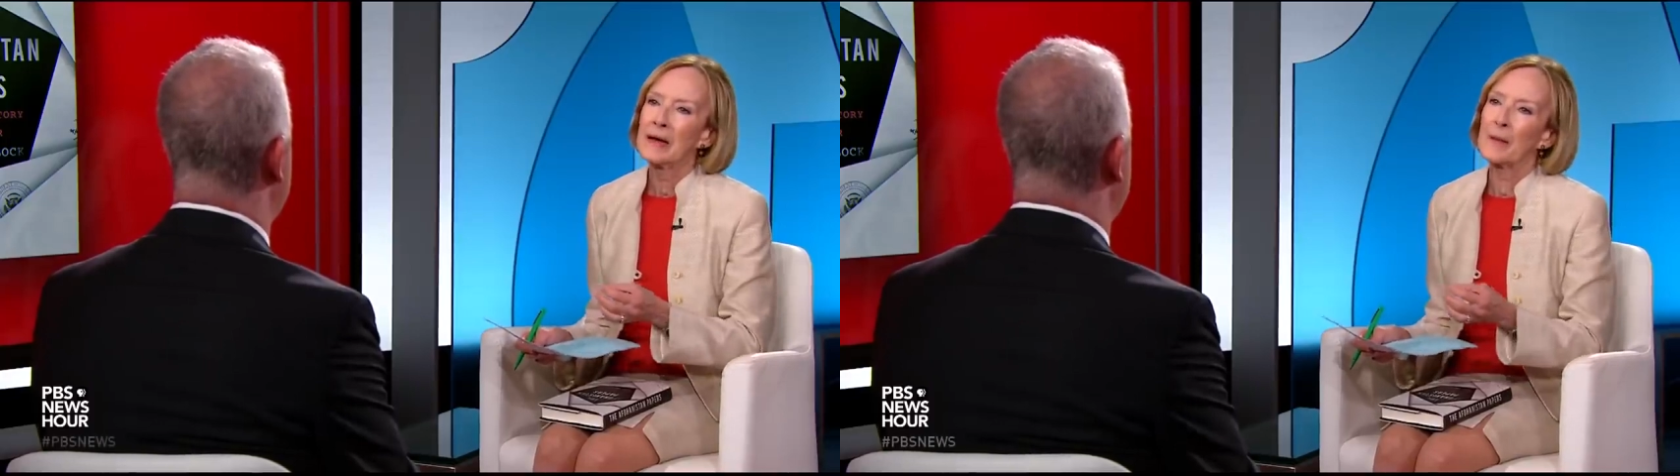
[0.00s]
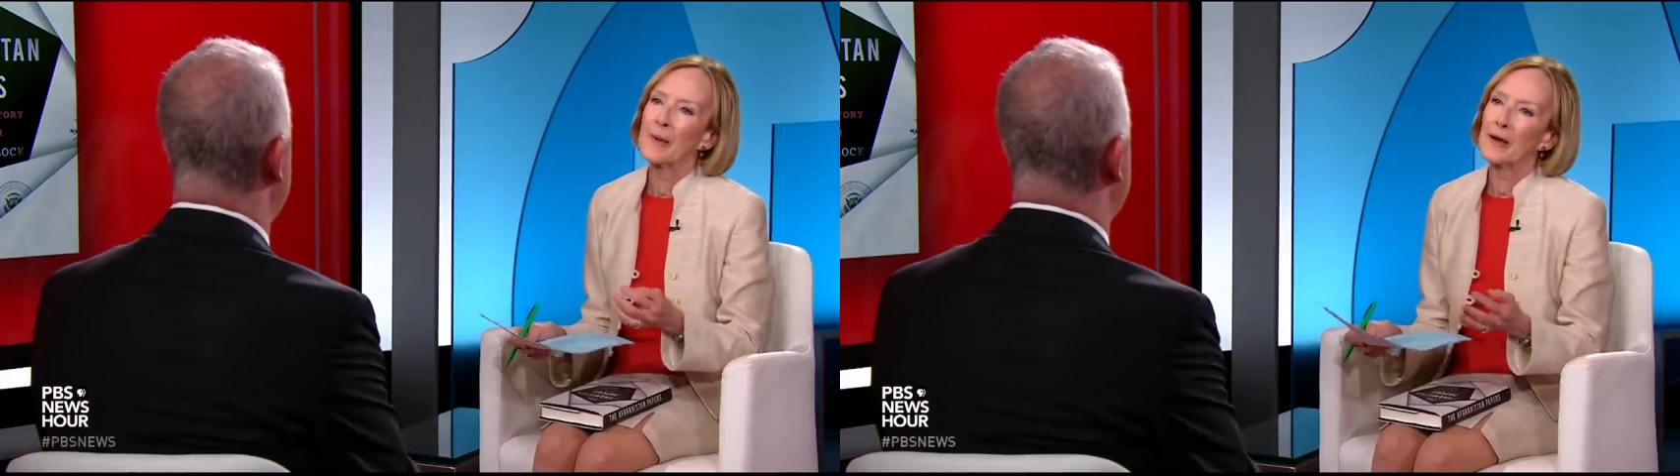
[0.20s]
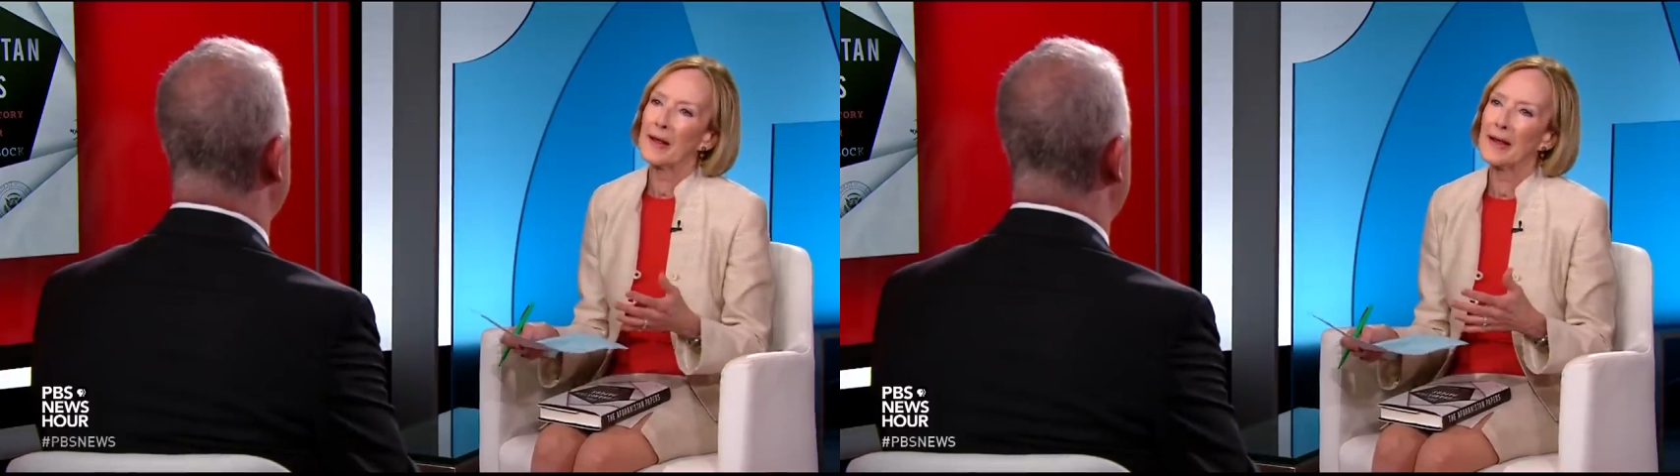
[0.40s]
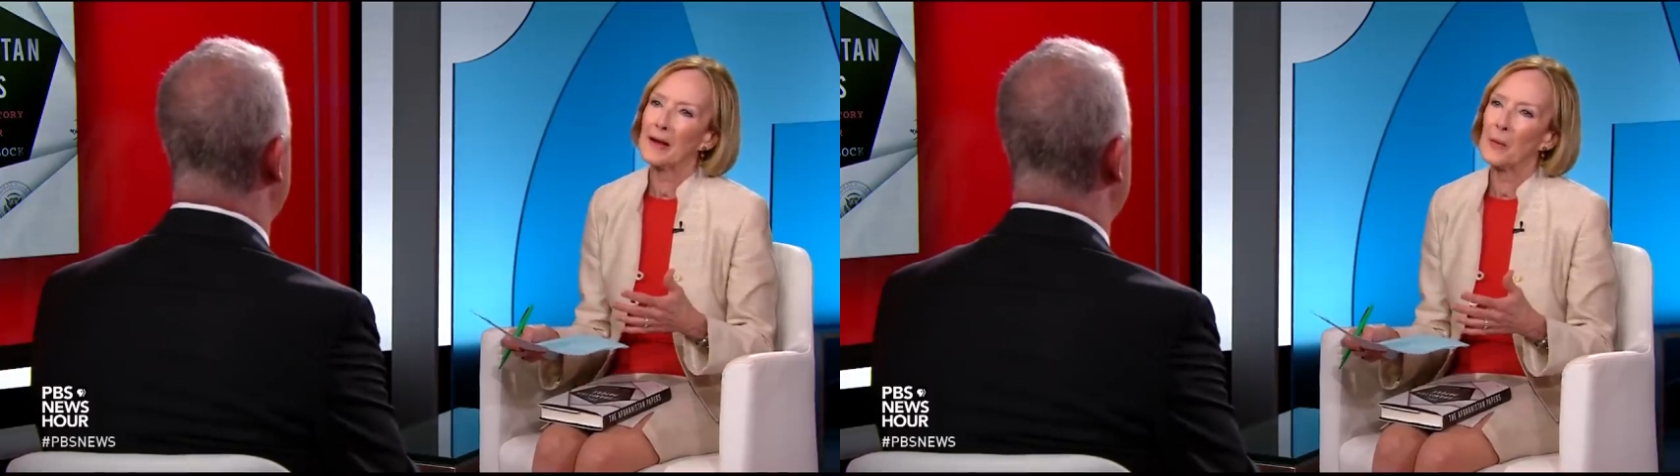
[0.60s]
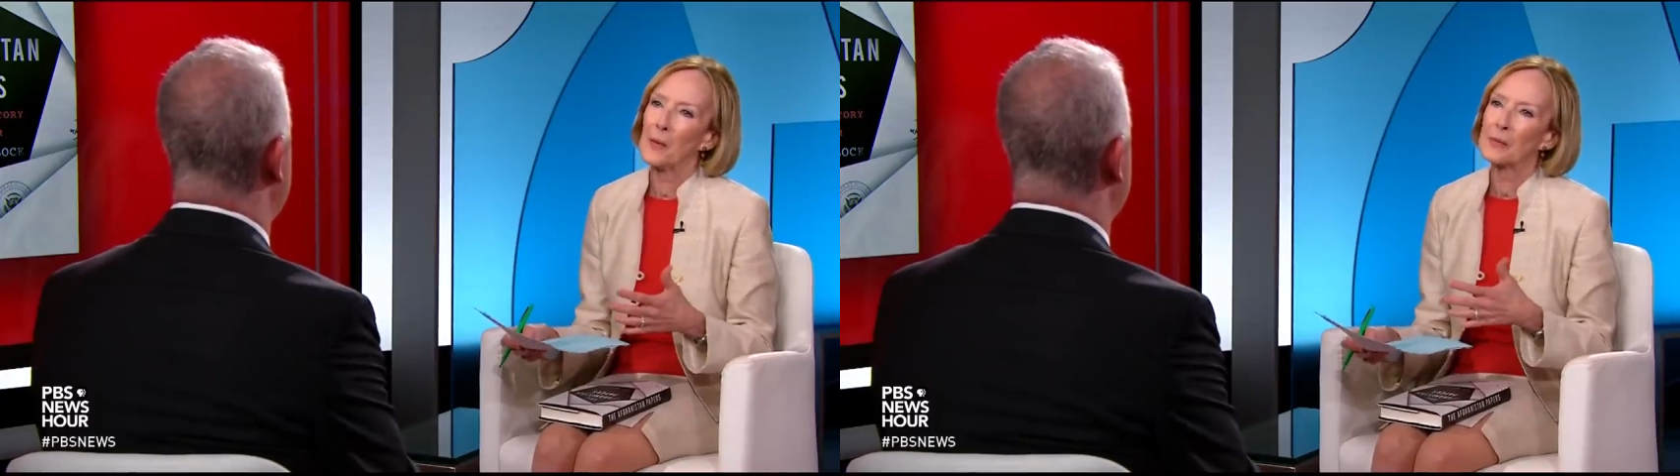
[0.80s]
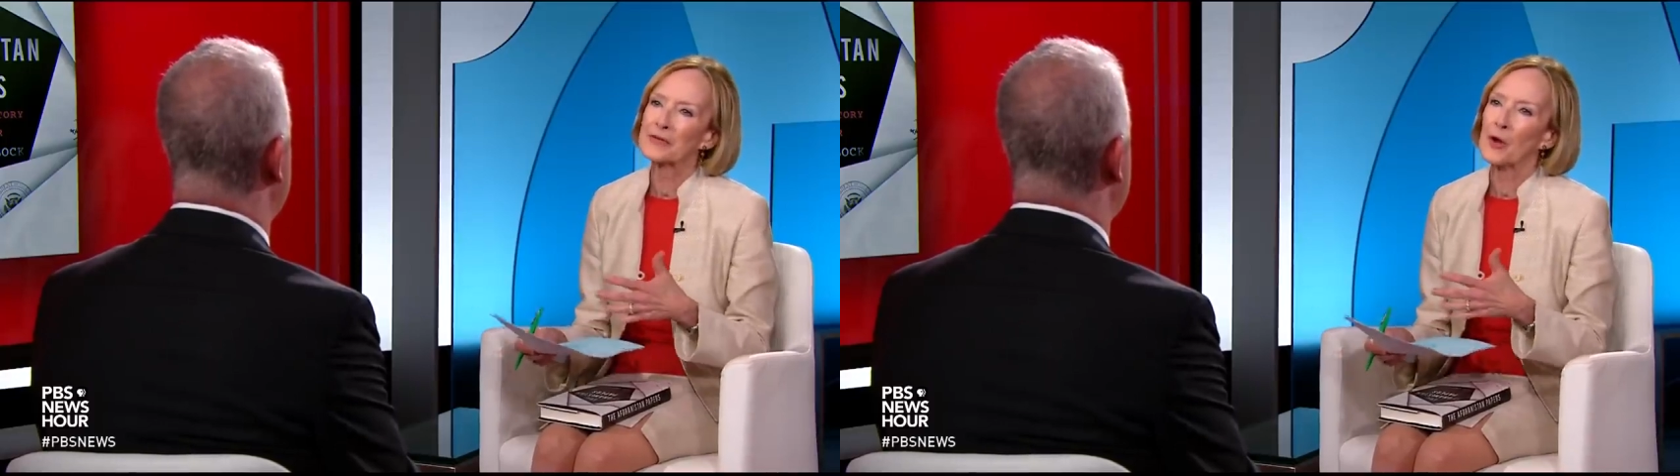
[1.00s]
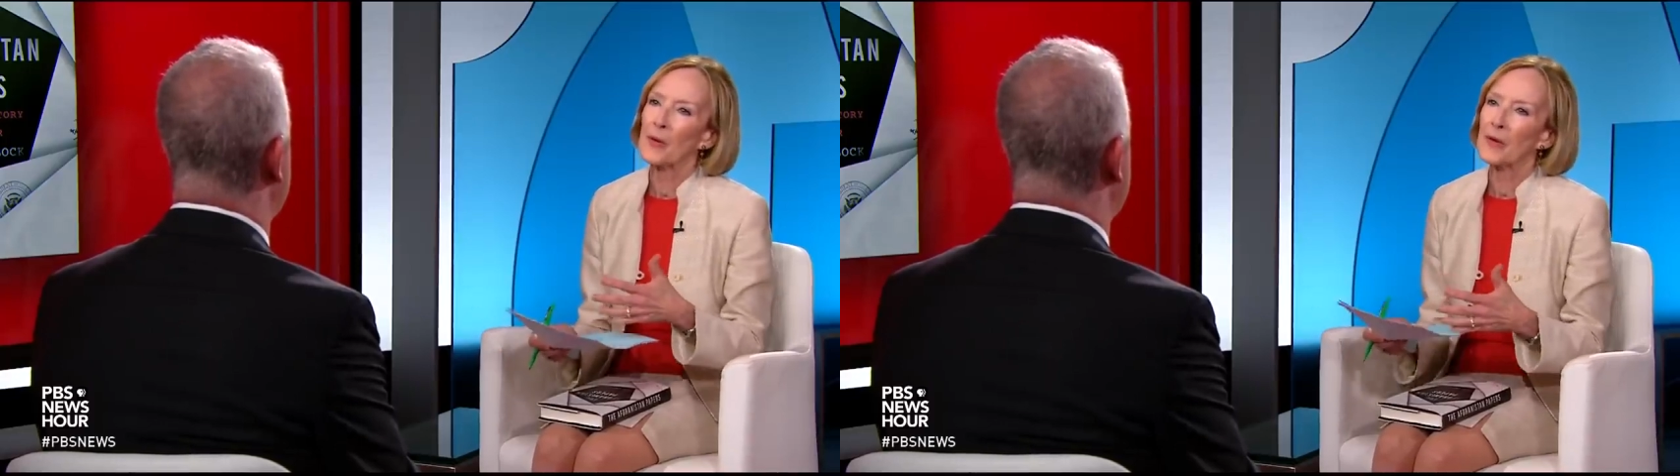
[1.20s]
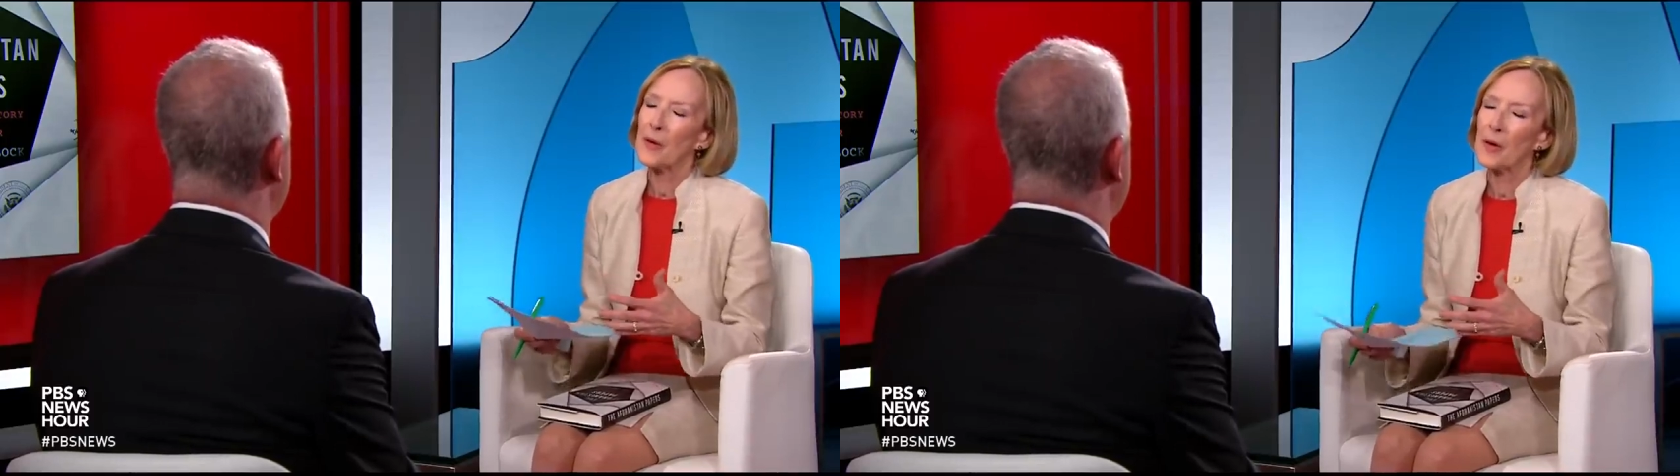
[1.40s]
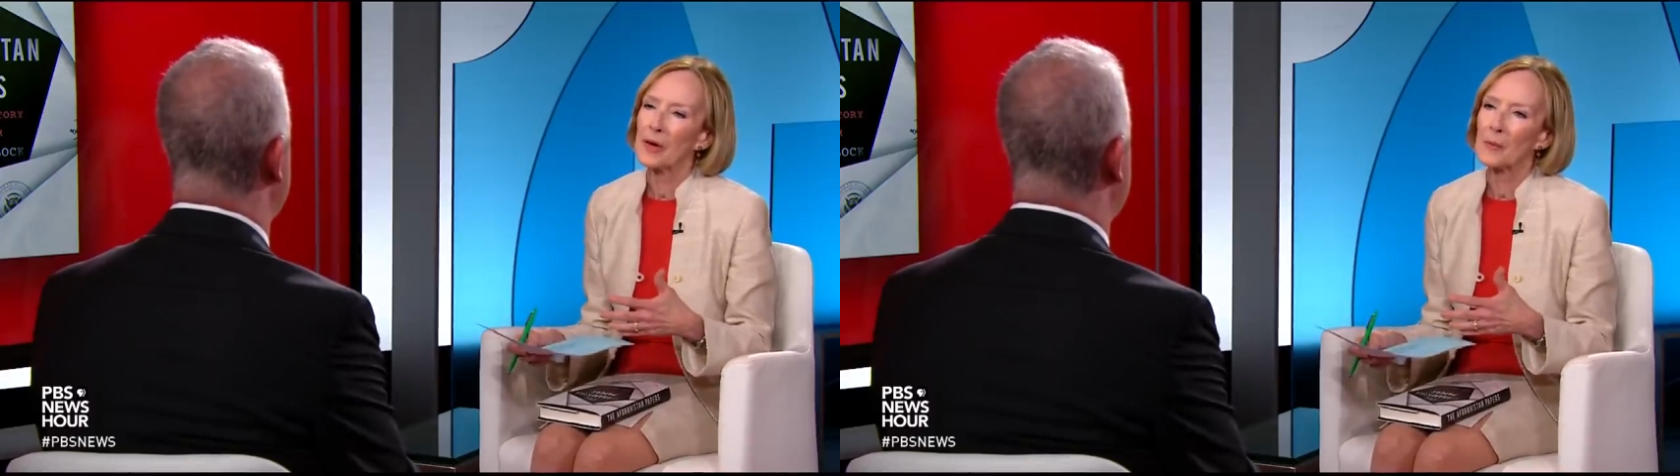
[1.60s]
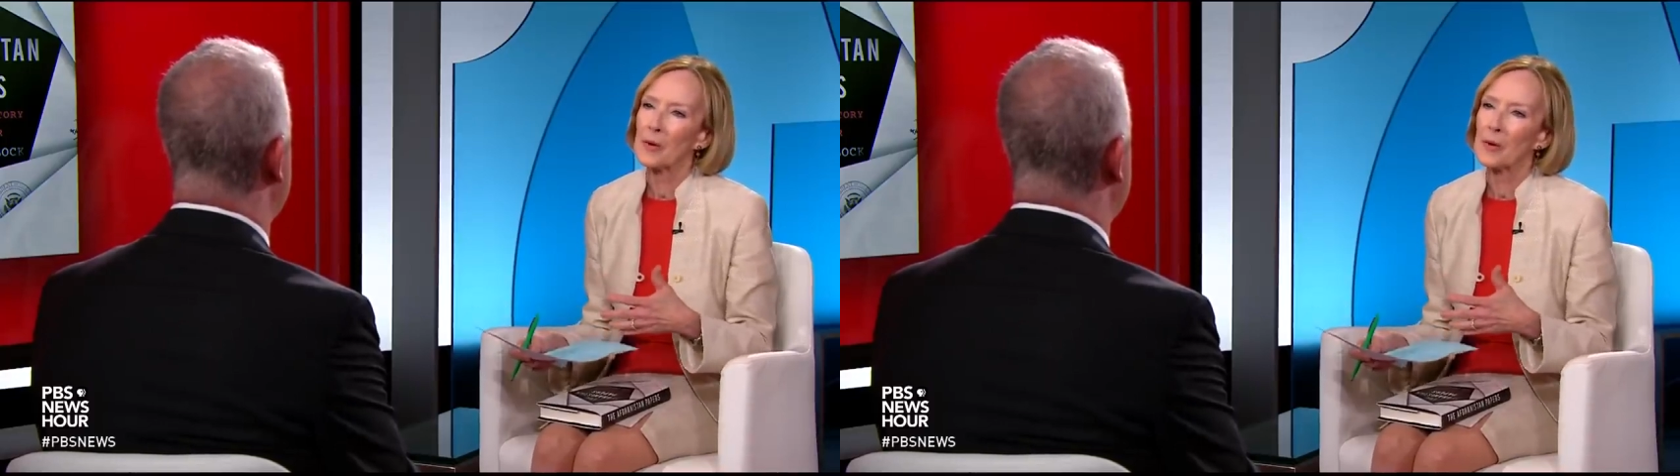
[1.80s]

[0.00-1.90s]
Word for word: about how what was going on,